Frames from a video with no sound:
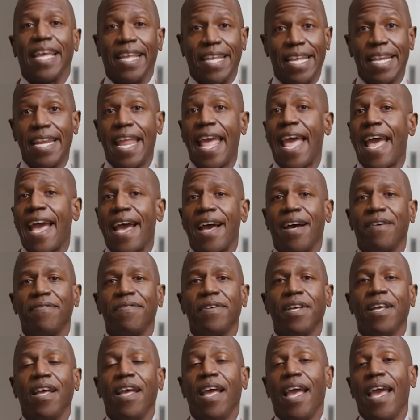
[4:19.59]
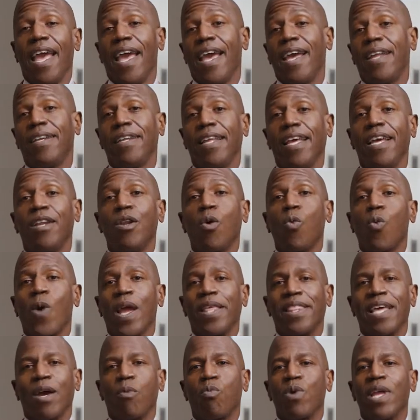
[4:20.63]
they can have and in a
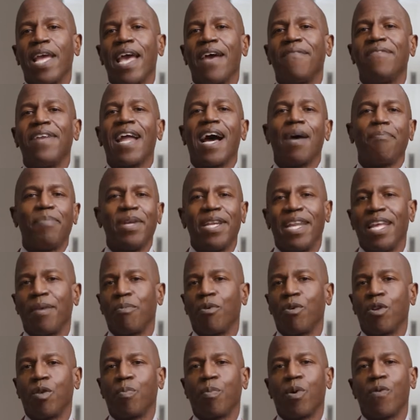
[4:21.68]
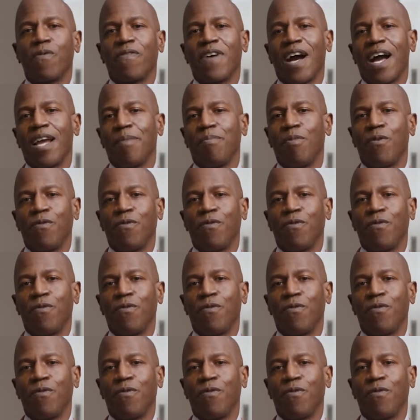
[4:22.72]
way that we have not been able to provide